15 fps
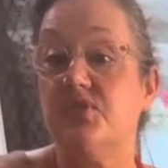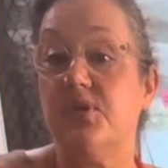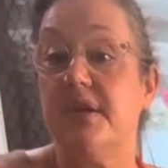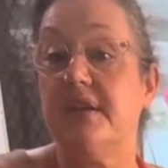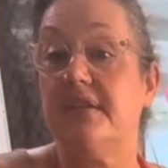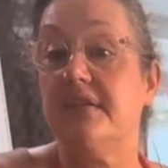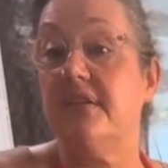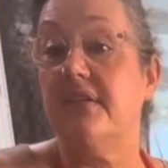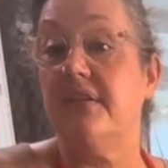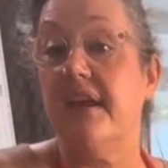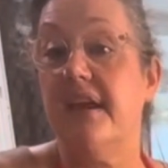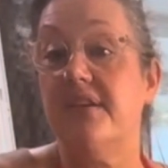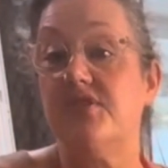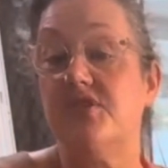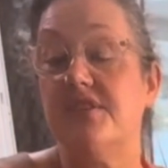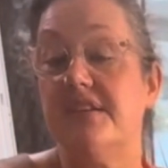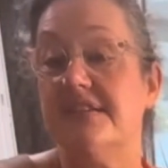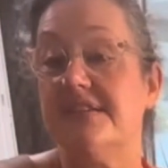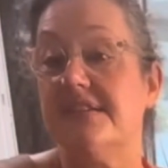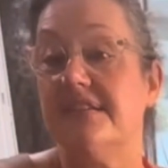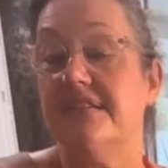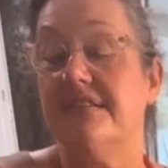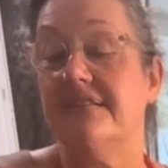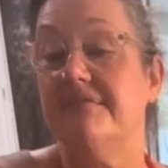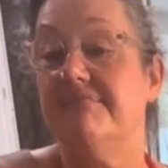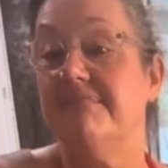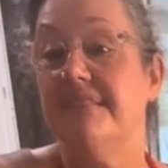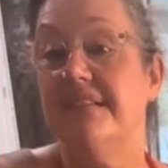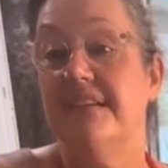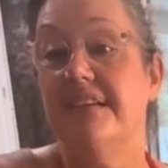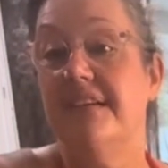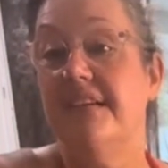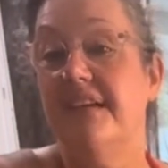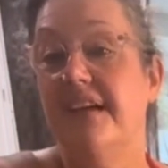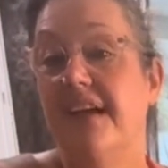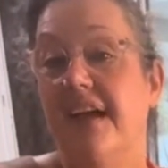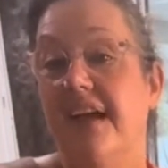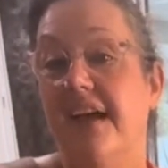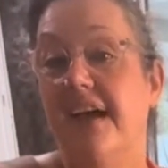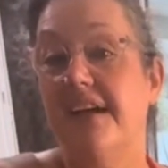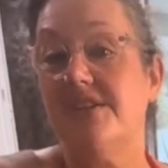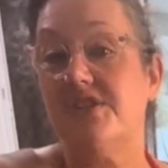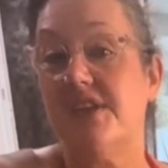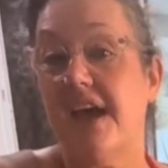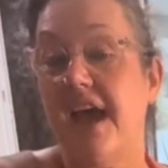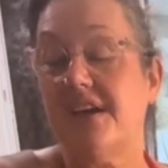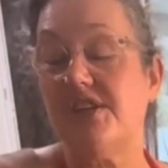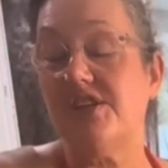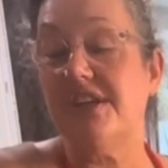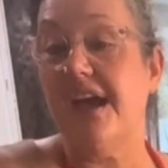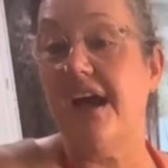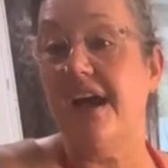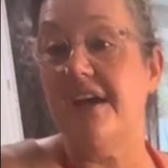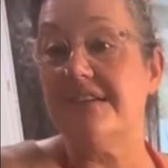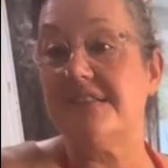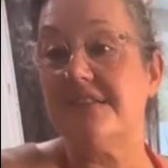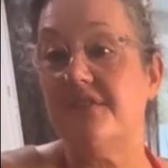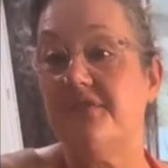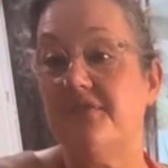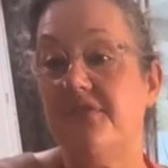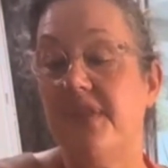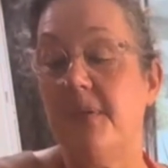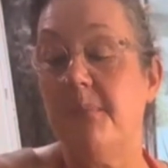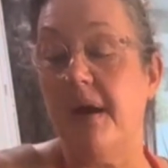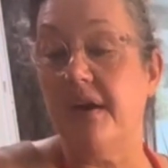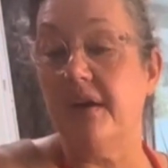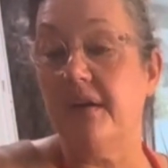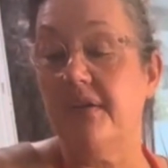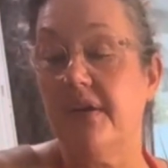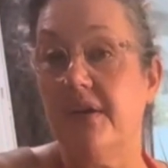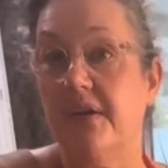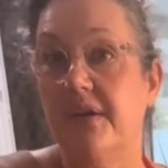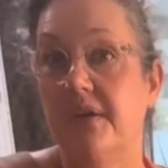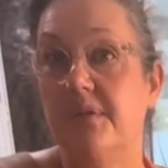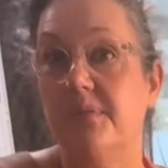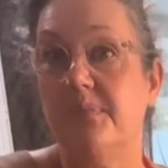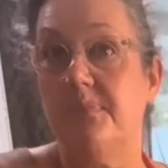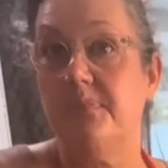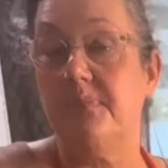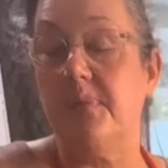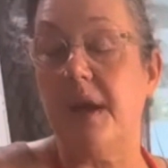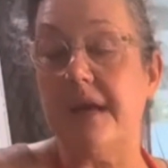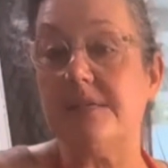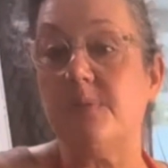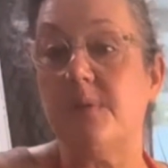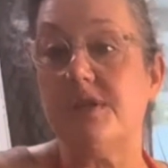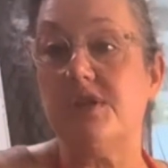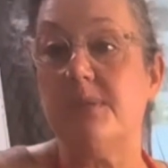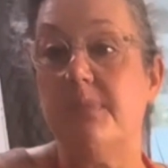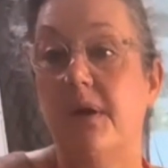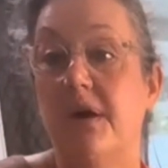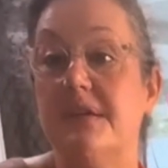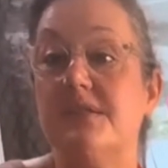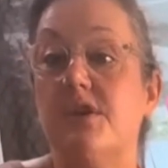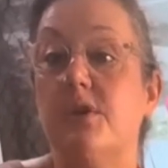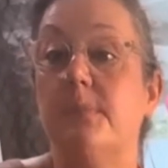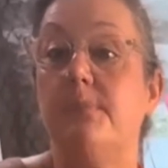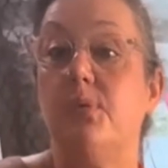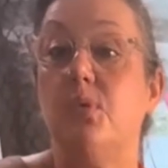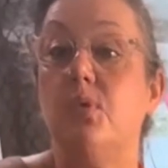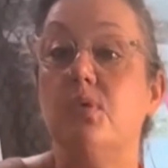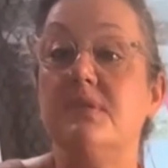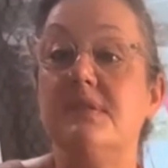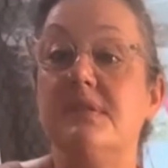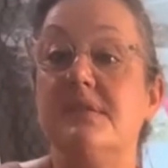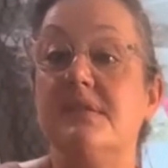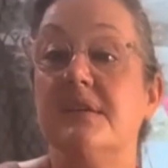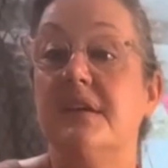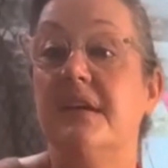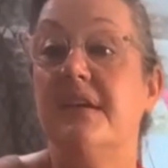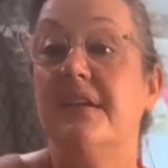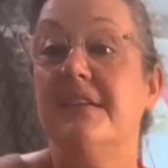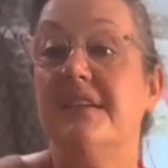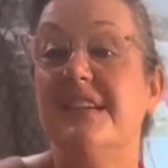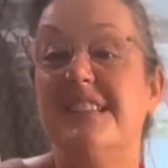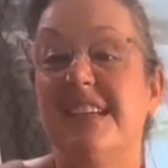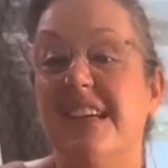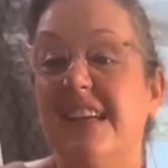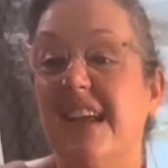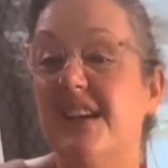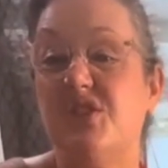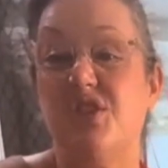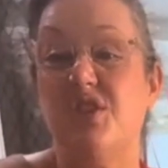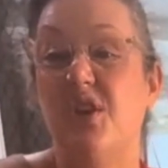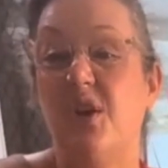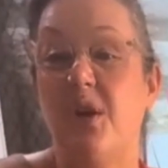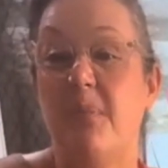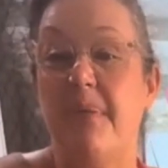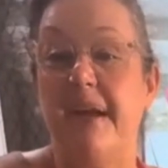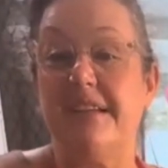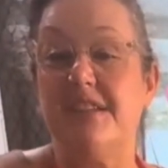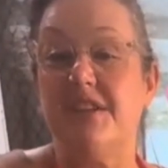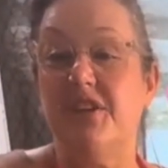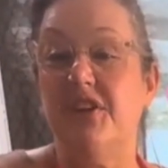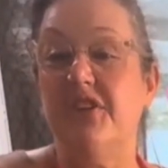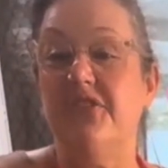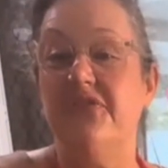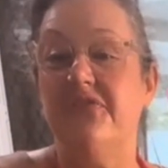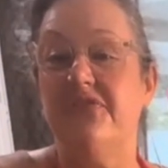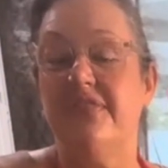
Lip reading: a trick on how she does it. She actually asked the place where she buys her prawns. You did? Has she not got back to you?